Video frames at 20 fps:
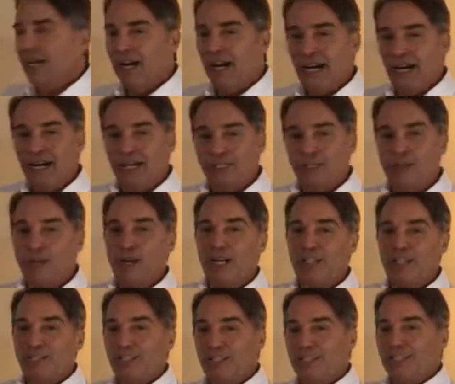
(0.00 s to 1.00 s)

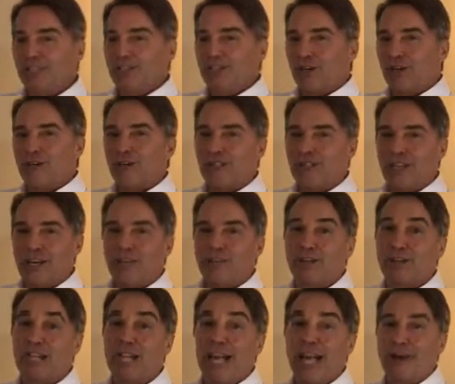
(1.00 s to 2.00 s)
especially in terms
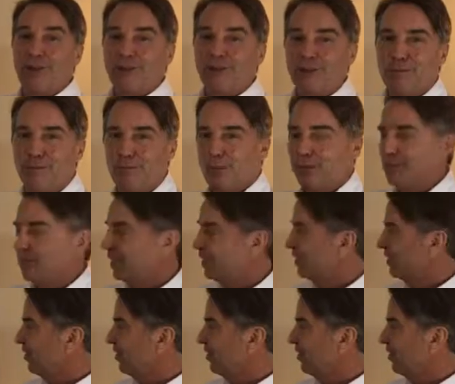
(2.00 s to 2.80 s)
of cloud computing.